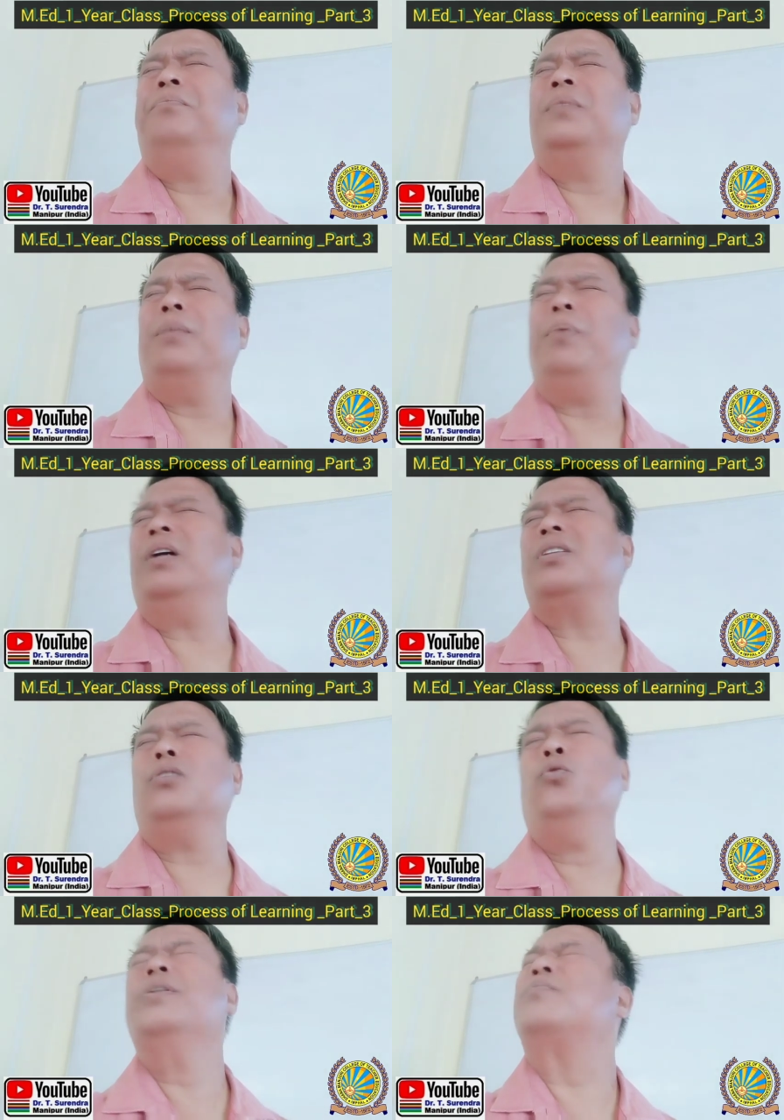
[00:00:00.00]
the person
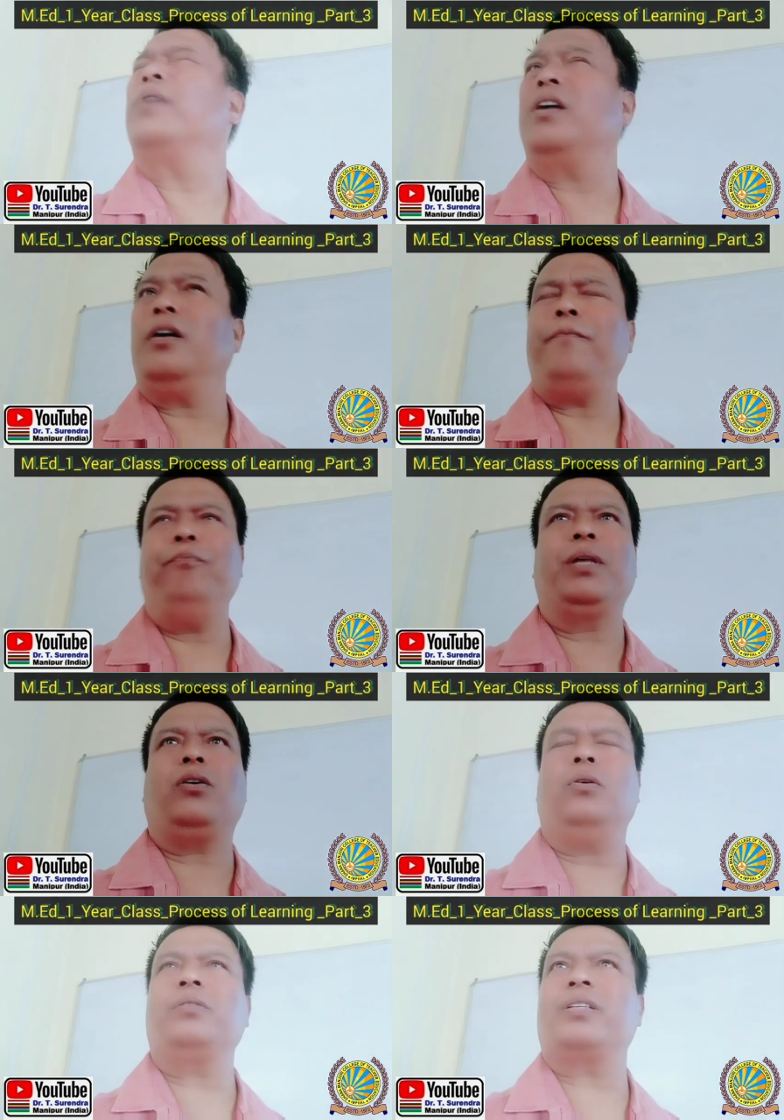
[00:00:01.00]
who is picking up,
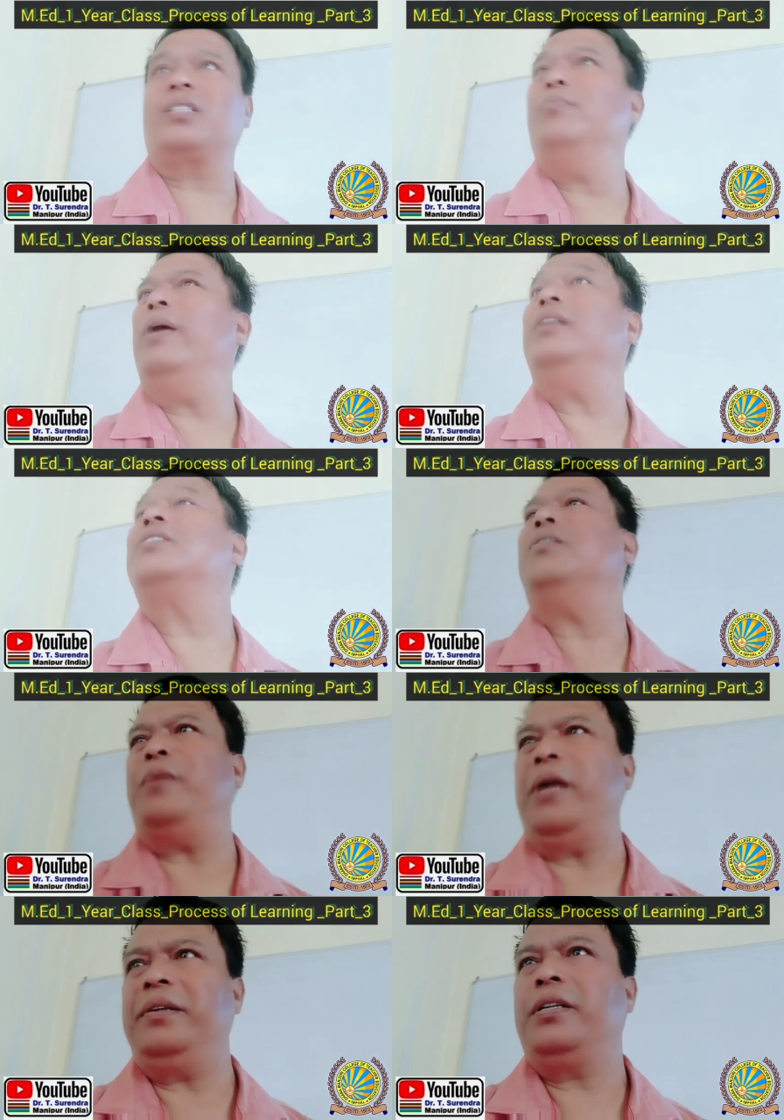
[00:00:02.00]
because the smell is
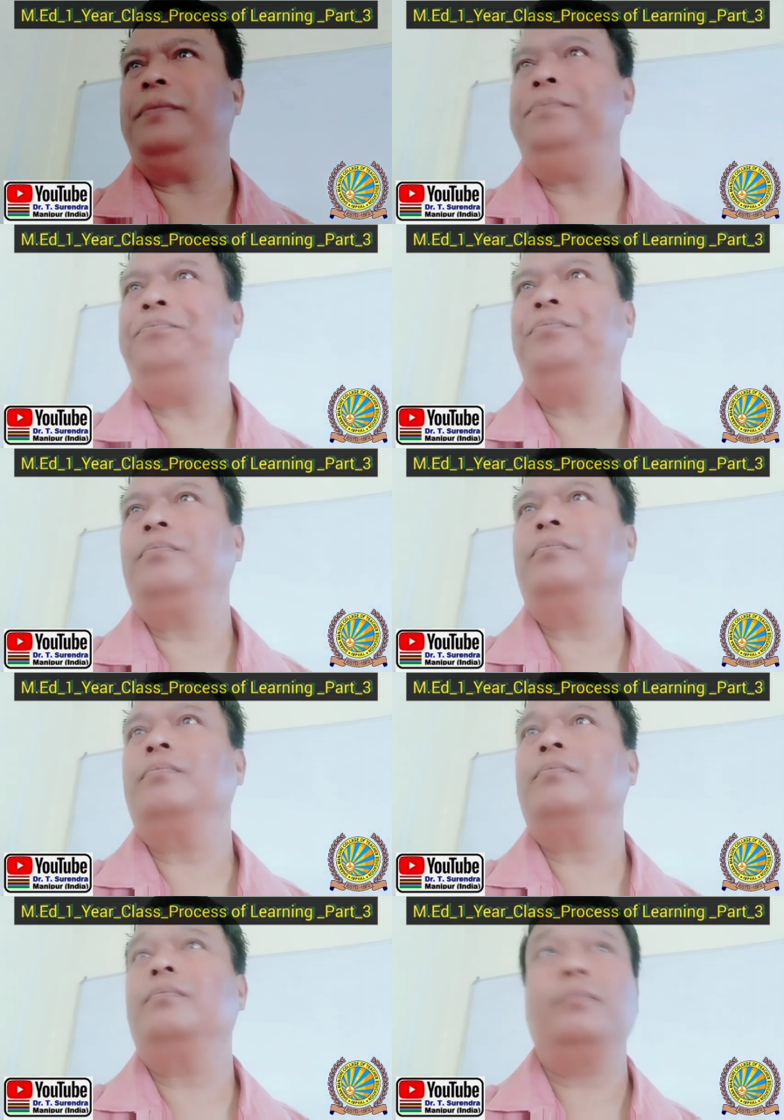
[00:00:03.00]
different.
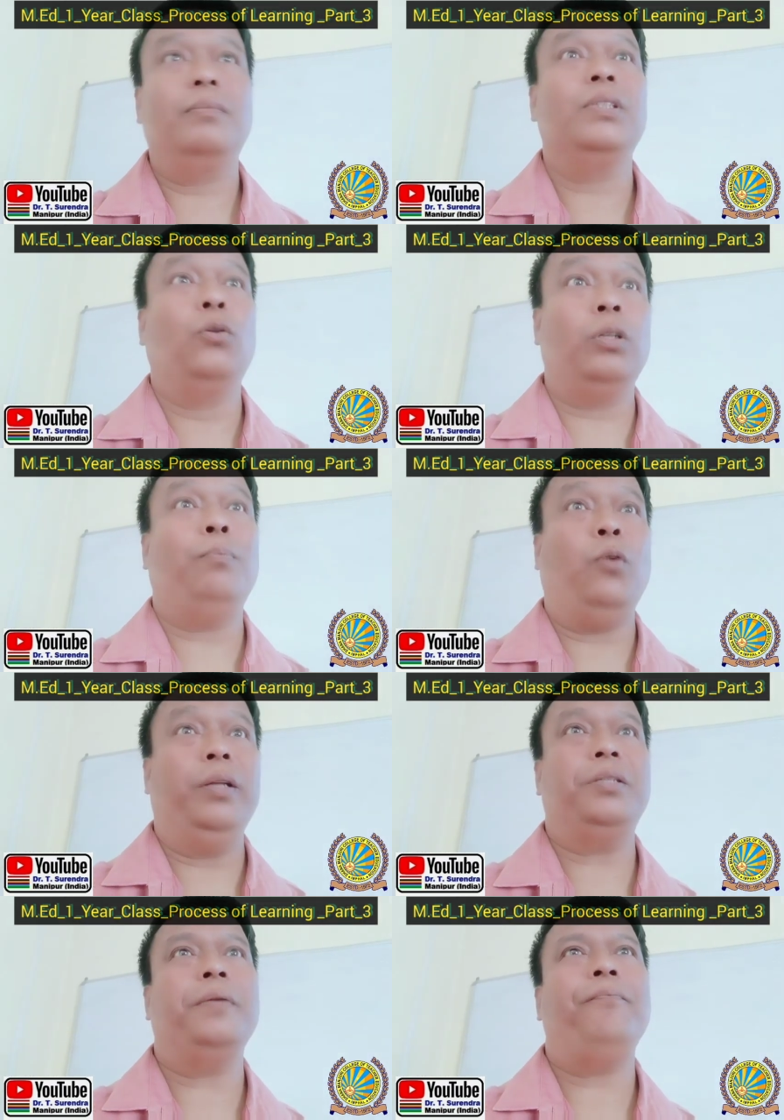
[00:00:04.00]
Got the
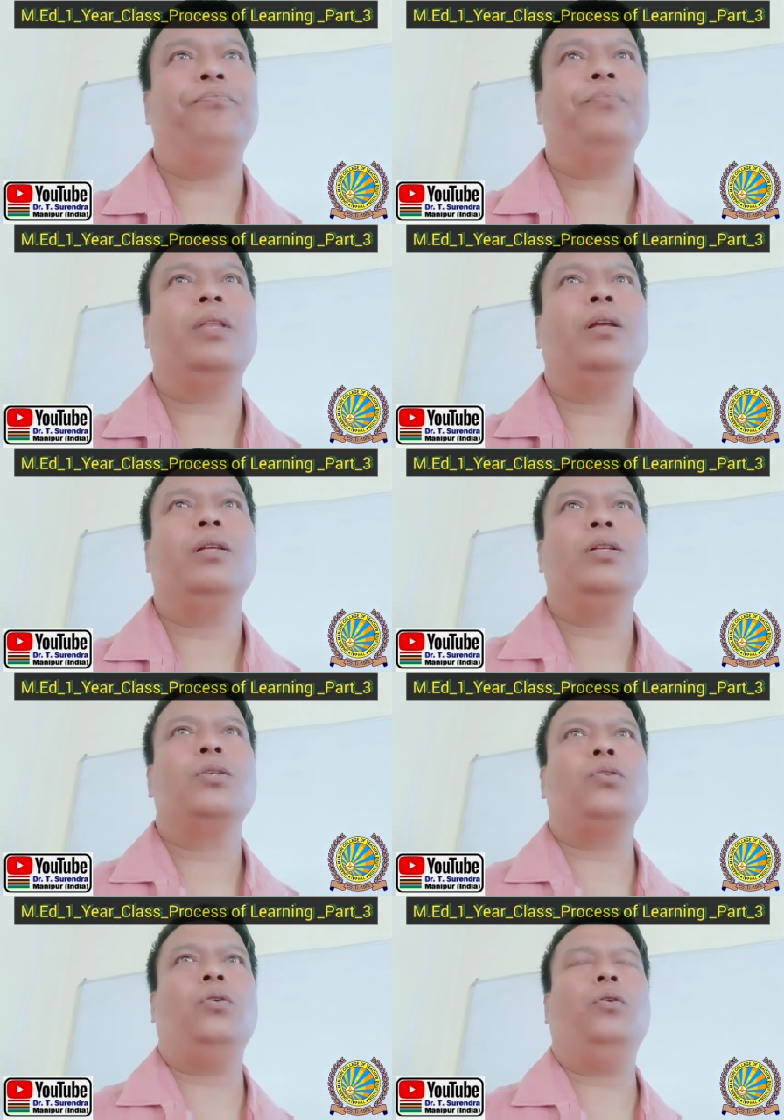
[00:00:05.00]
point?
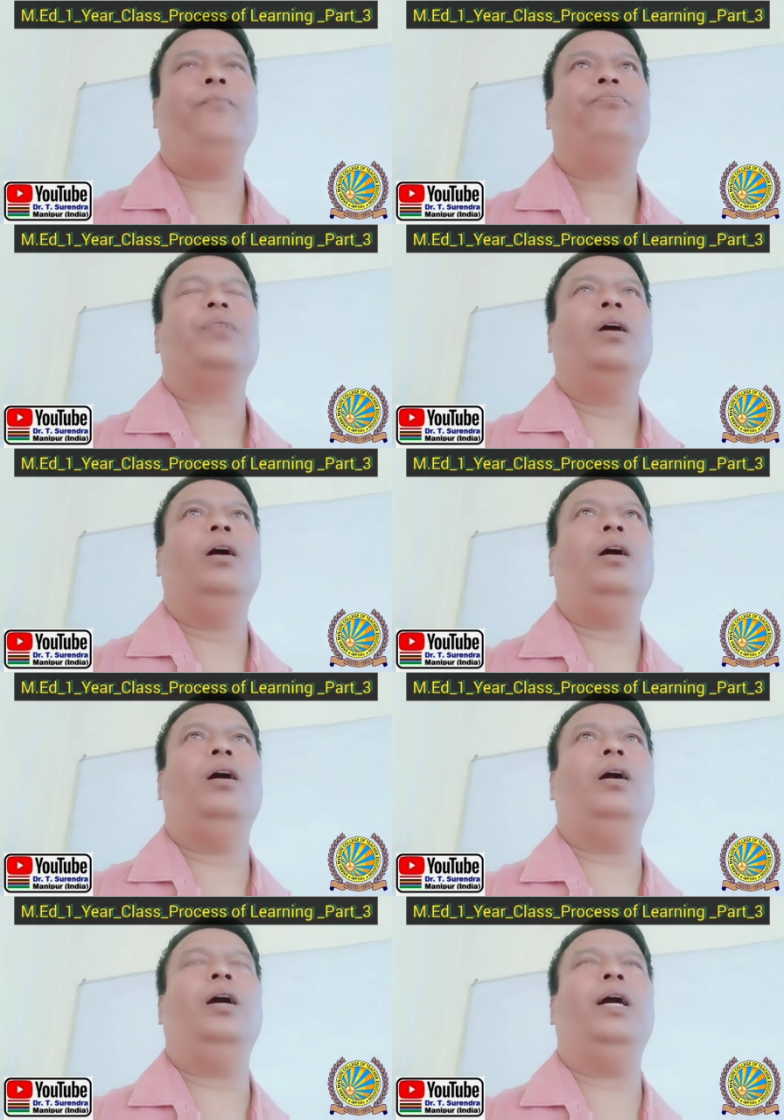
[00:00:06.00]
So
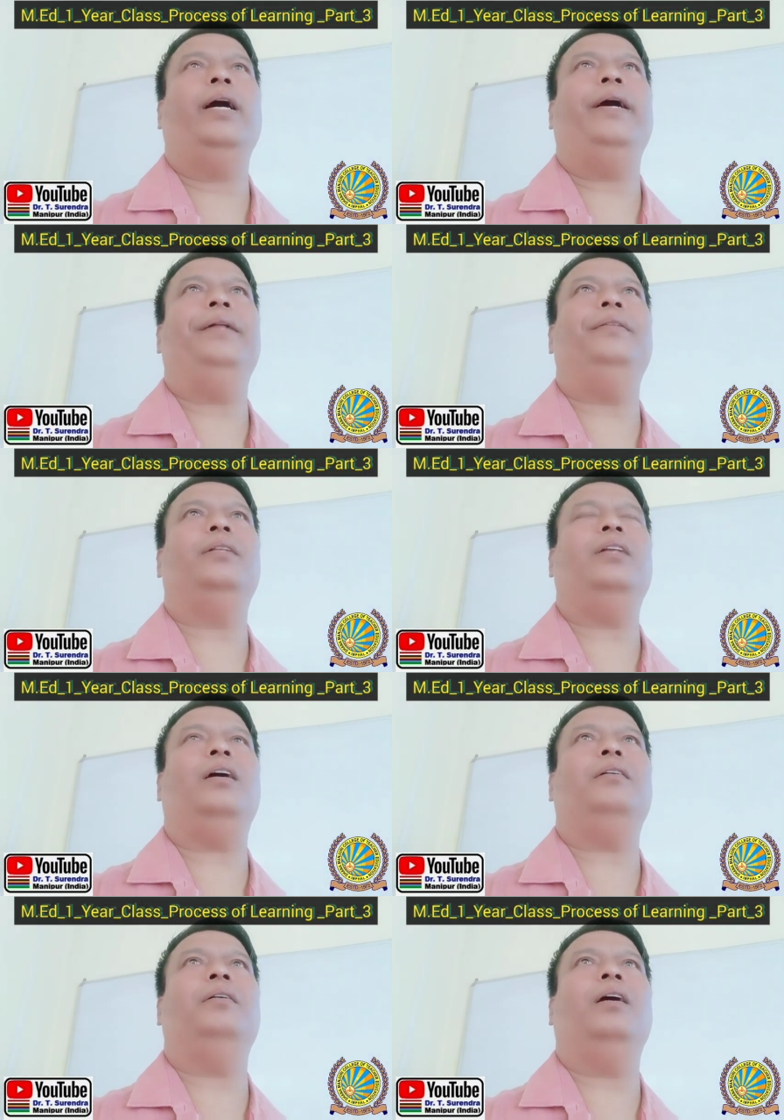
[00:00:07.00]
and
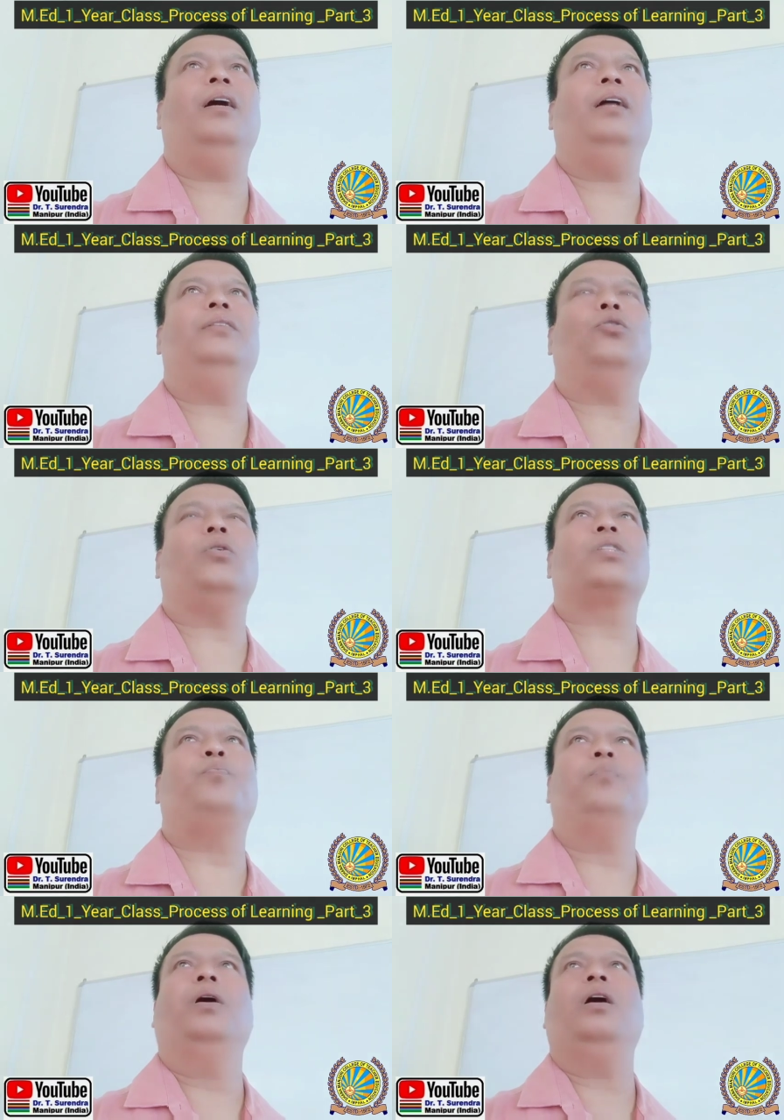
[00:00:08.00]

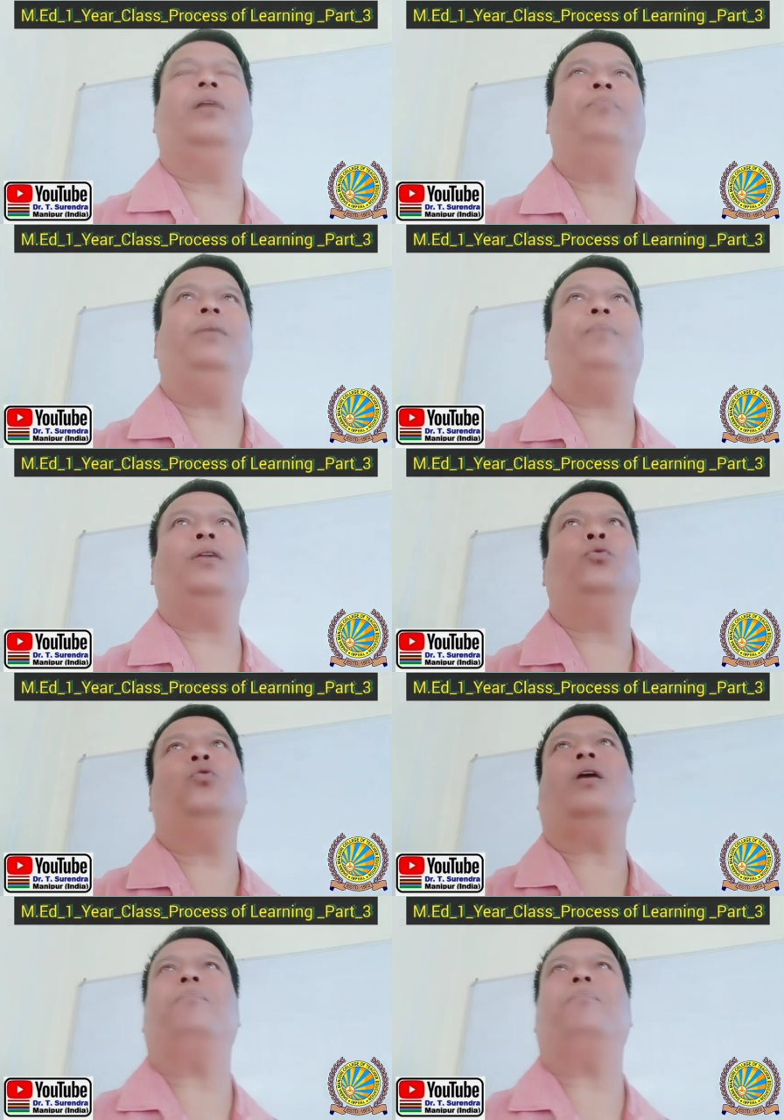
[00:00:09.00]
those people who are